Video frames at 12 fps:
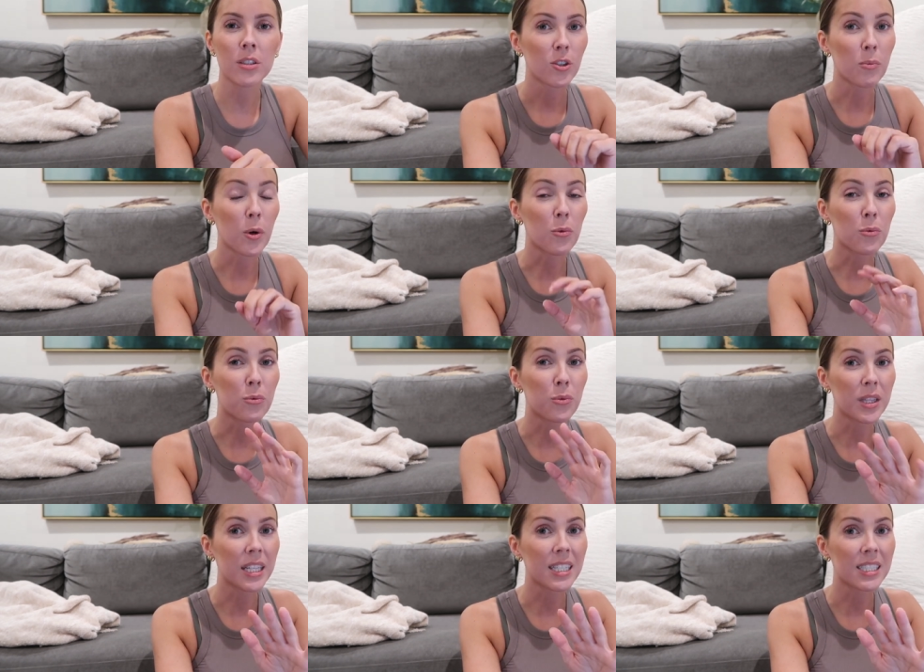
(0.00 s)
So I'm
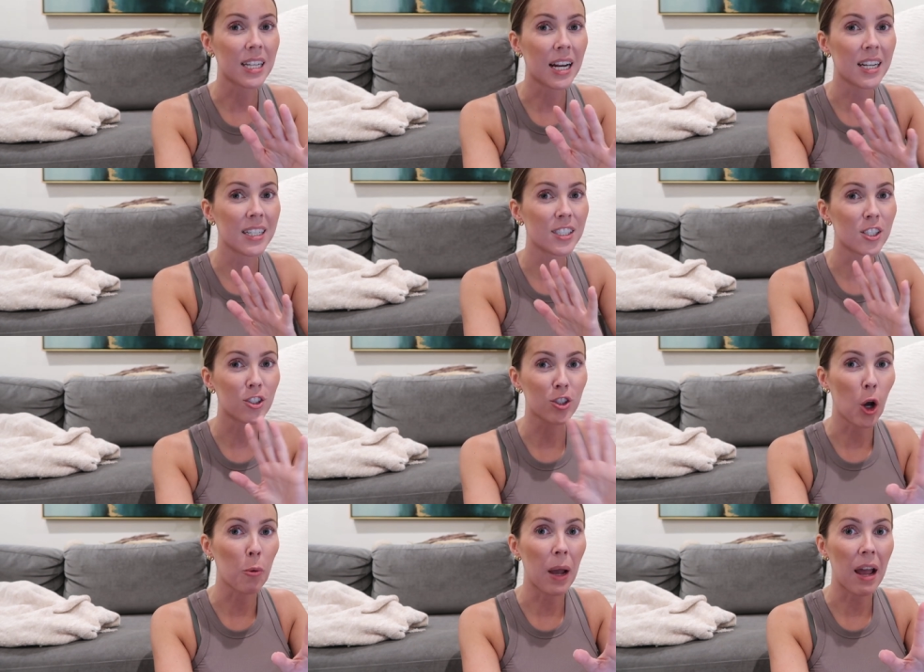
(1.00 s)
really excited to
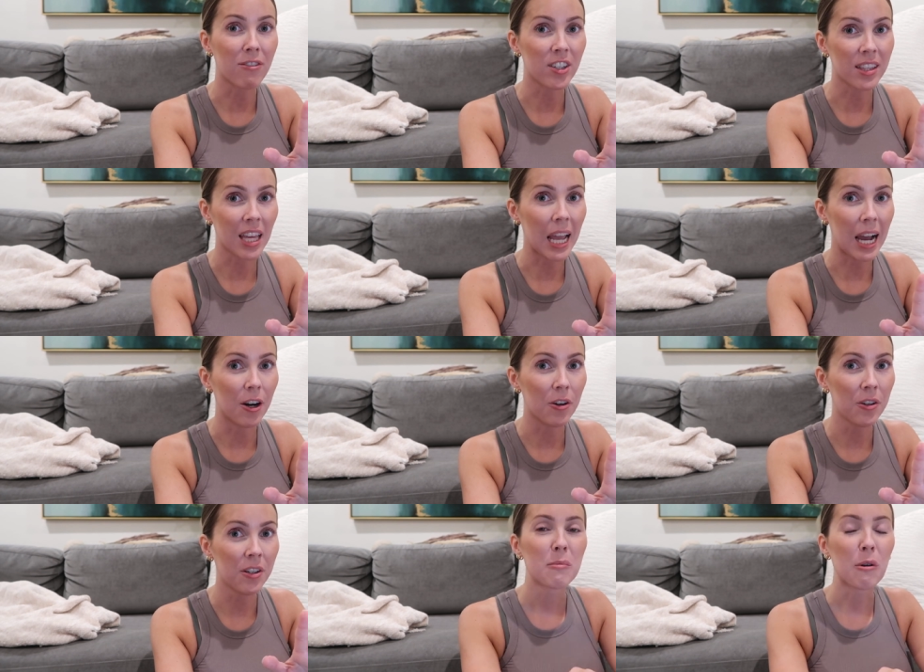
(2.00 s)
scope everything
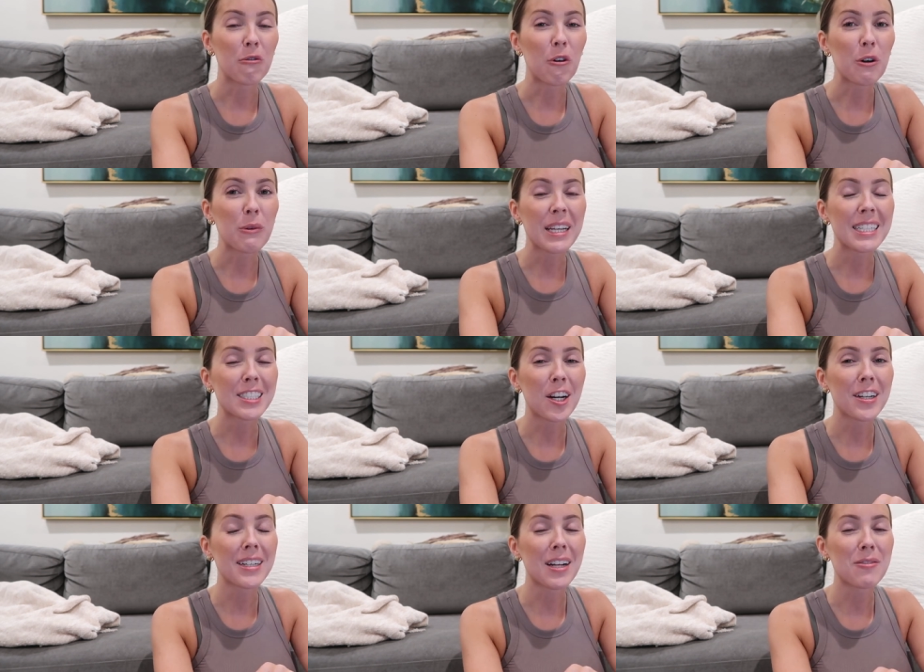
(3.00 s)
out. Before we get
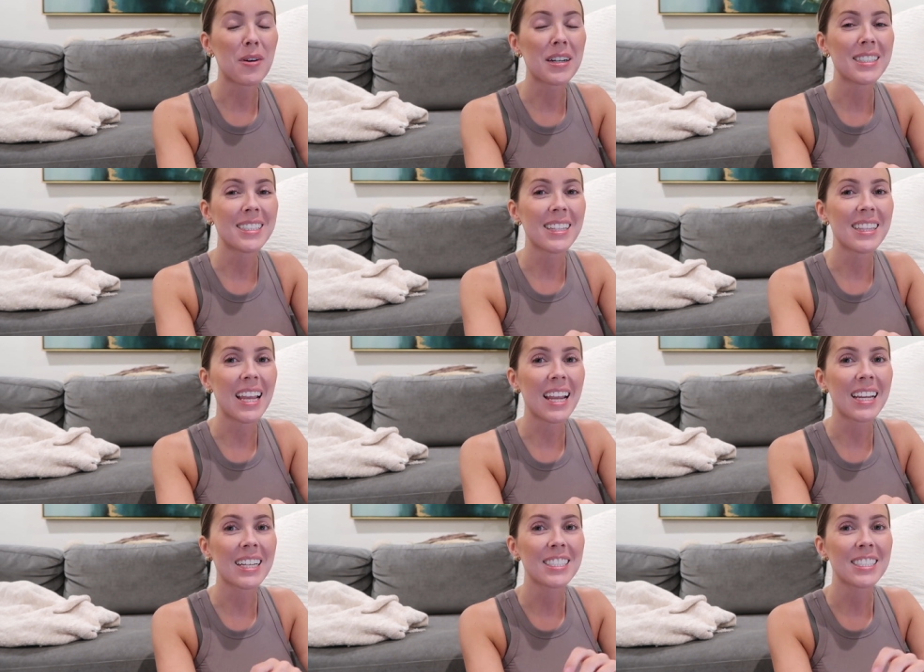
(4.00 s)
started, I wanted to thank